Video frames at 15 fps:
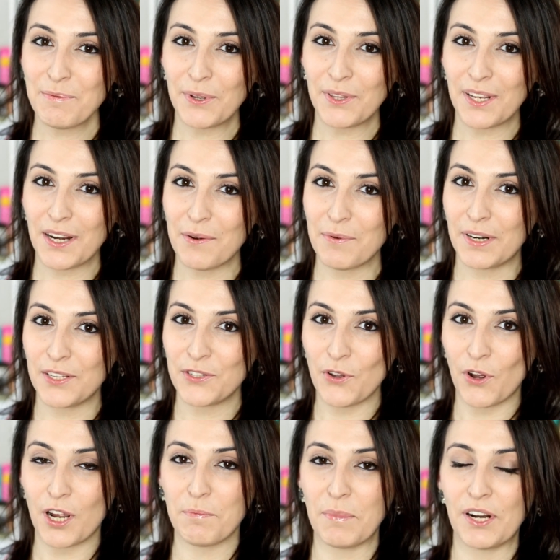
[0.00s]
book that I want to
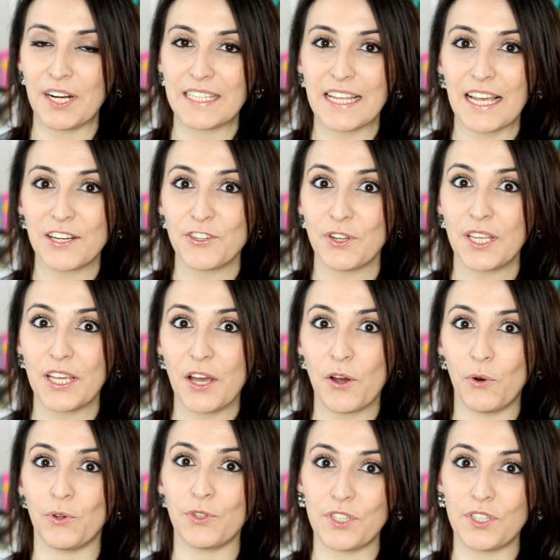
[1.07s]
talk about, it's actually a whole